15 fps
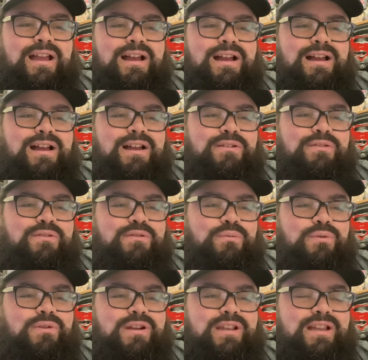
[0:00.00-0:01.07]
who
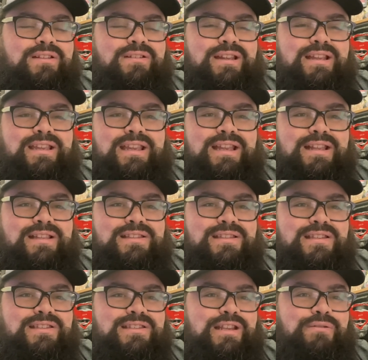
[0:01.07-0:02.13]
were killing kids in
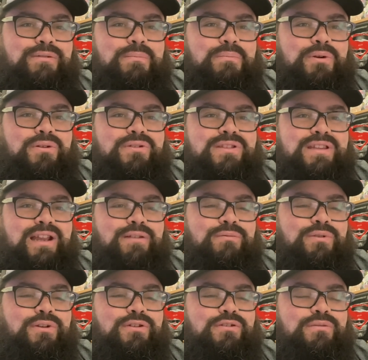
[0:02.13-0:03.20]
the secret birthday
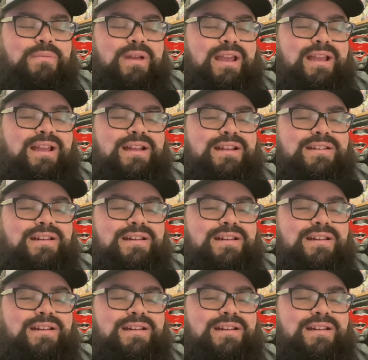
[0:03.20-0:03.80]
room. And